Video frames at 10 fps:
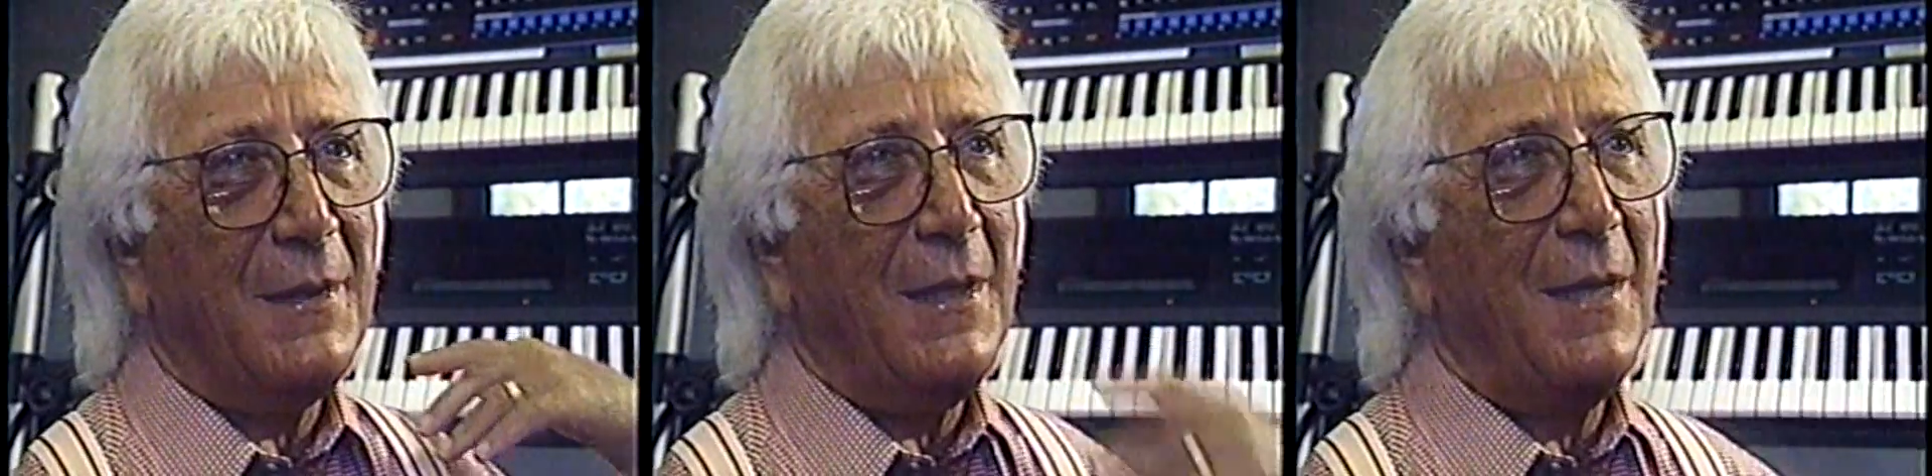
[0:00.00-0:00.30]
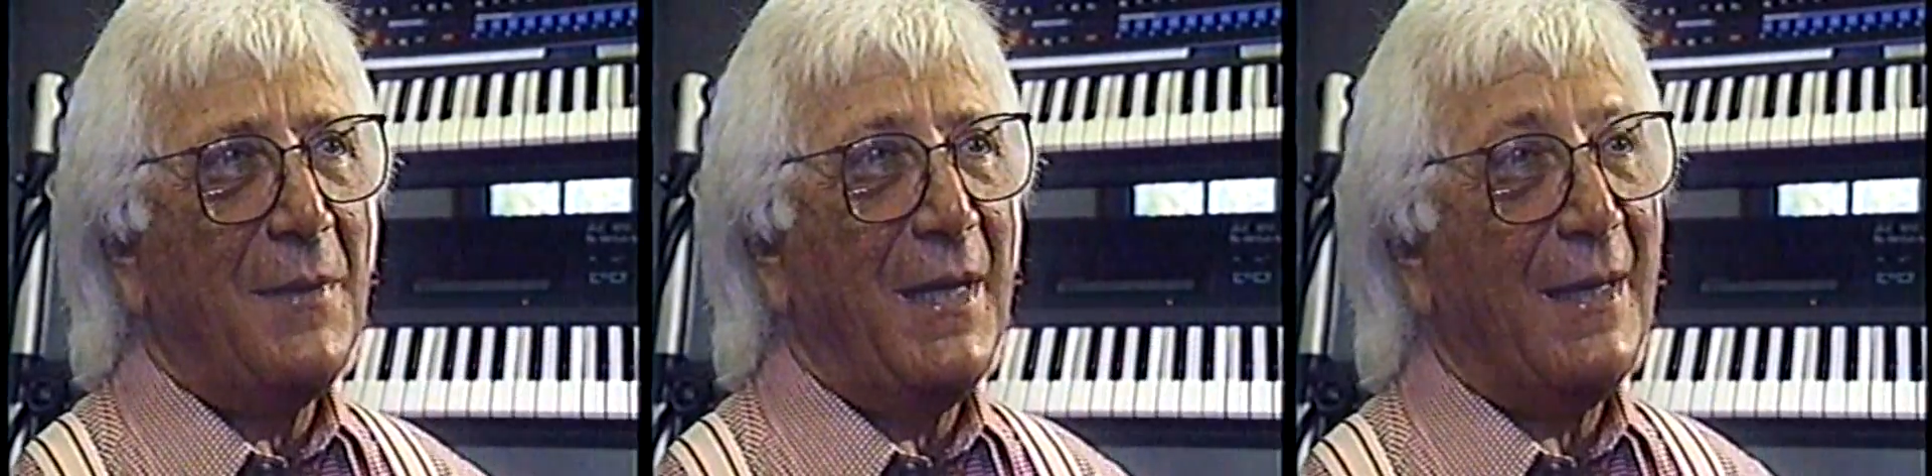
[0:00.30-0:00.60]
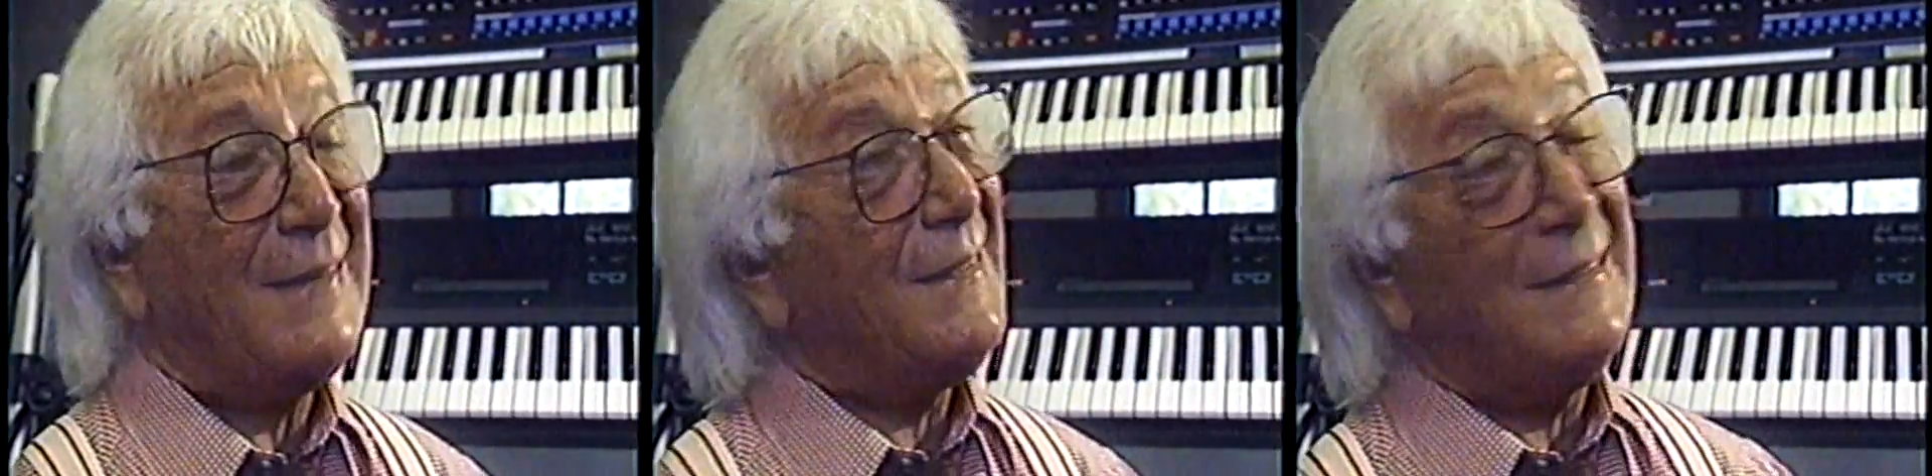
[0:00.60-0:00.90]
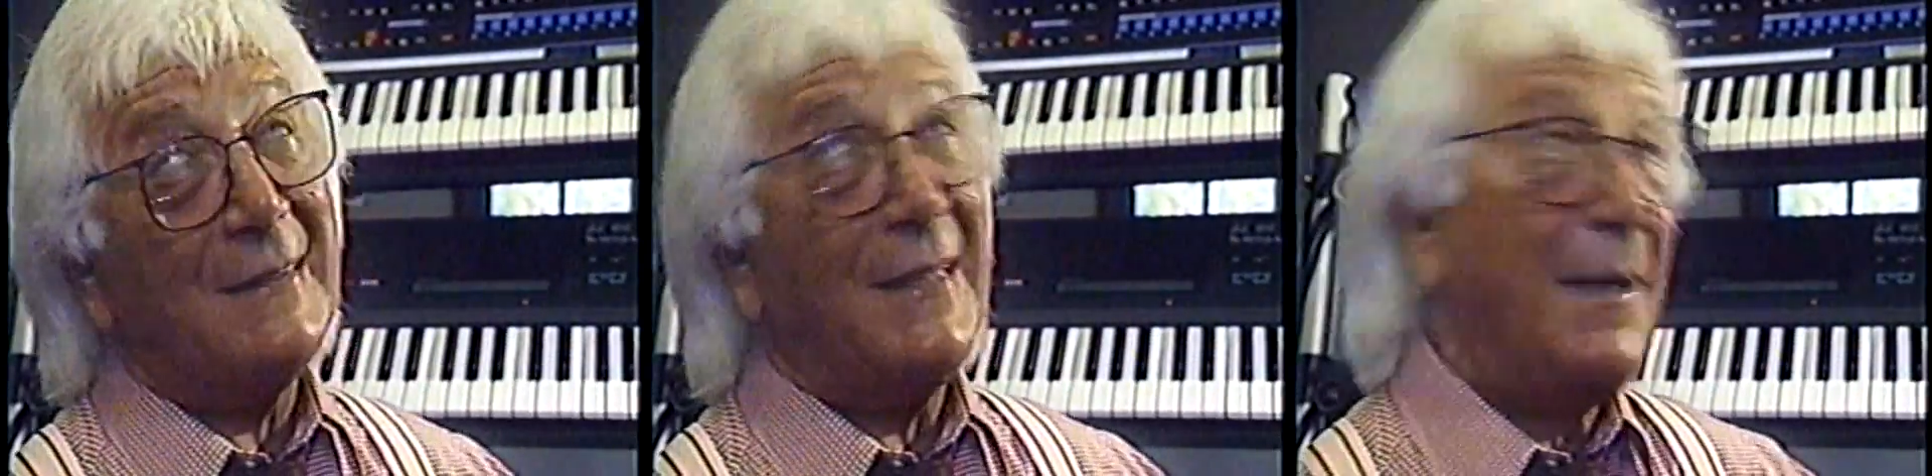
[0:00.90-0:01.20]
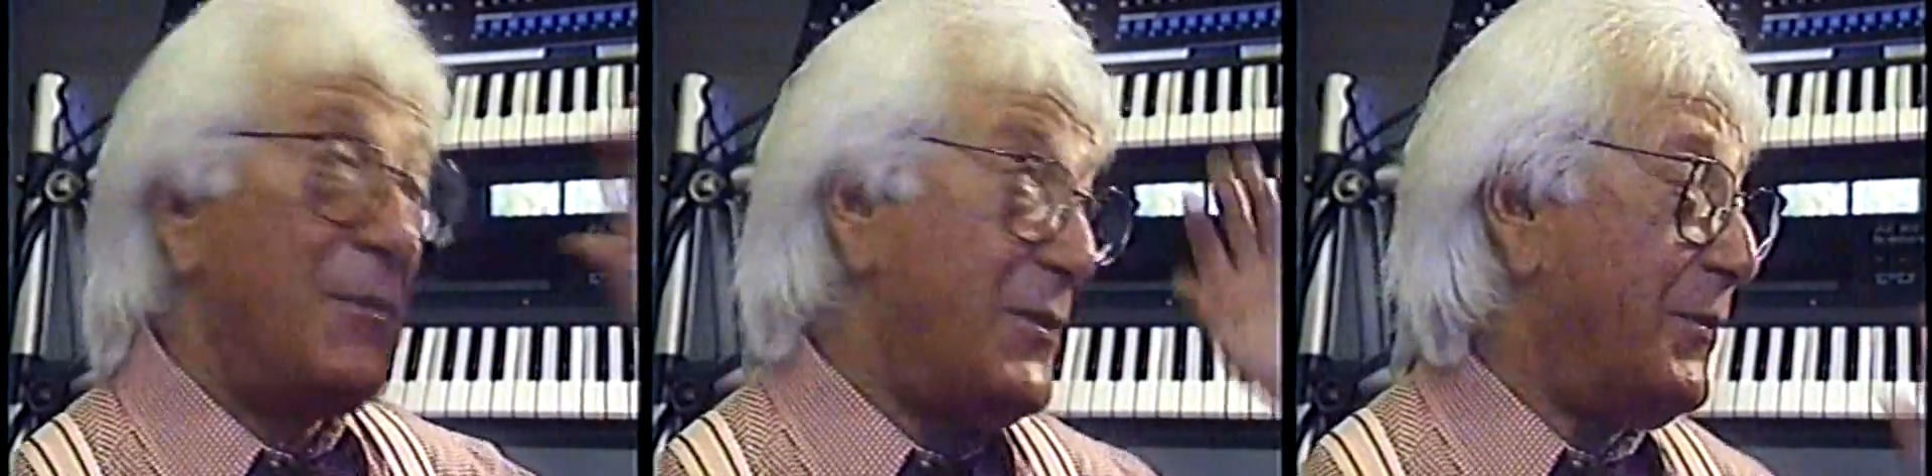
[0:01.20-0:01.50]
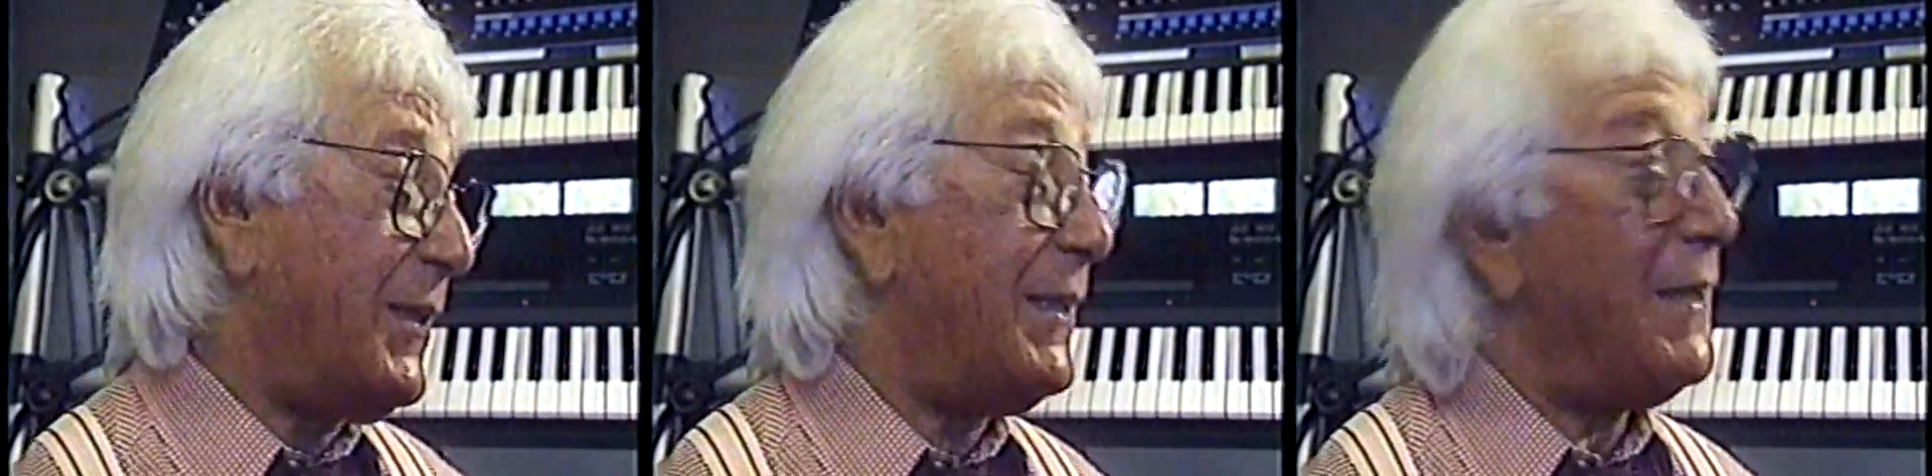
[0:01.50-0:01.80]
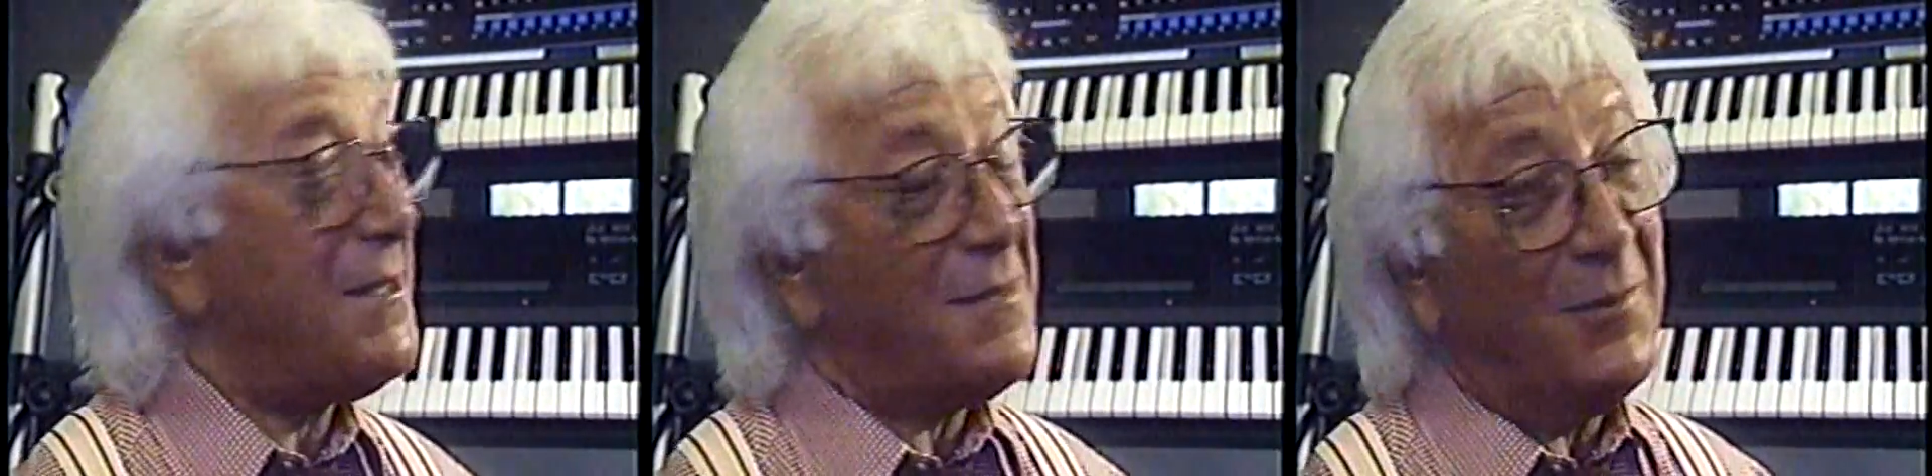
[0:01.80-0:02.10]
Climax and an episode of
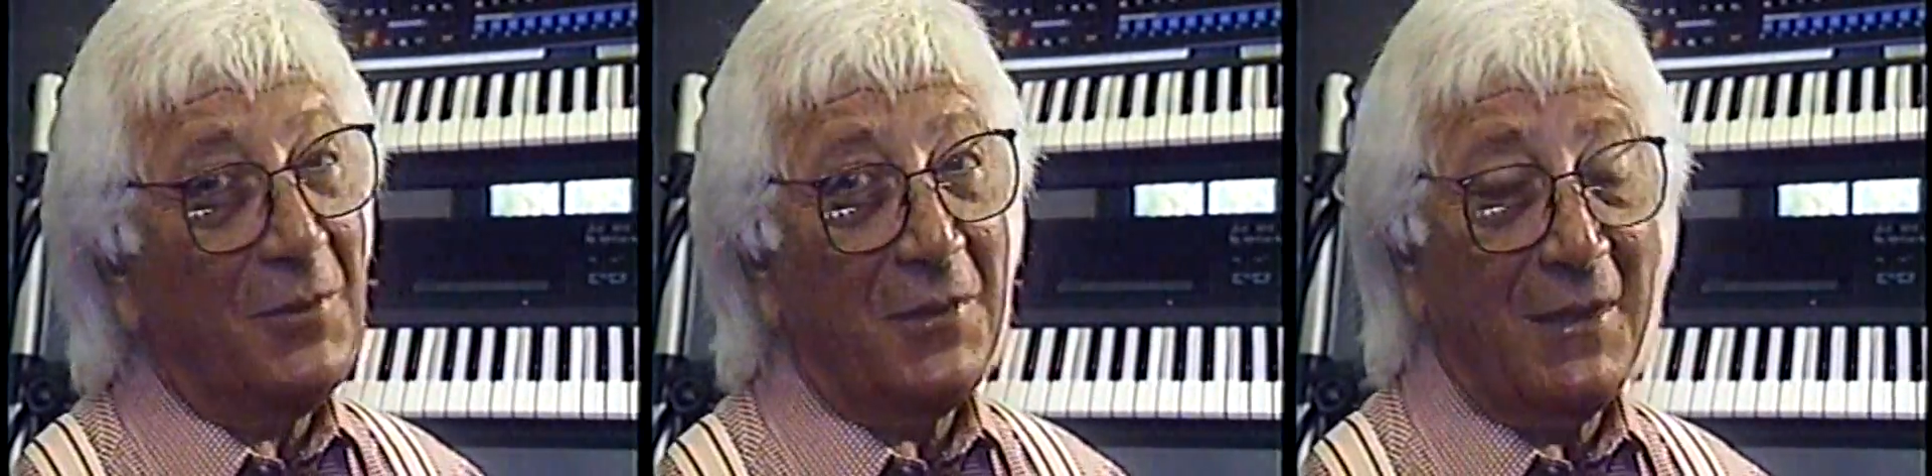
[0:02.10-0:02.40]
Gunsmoke,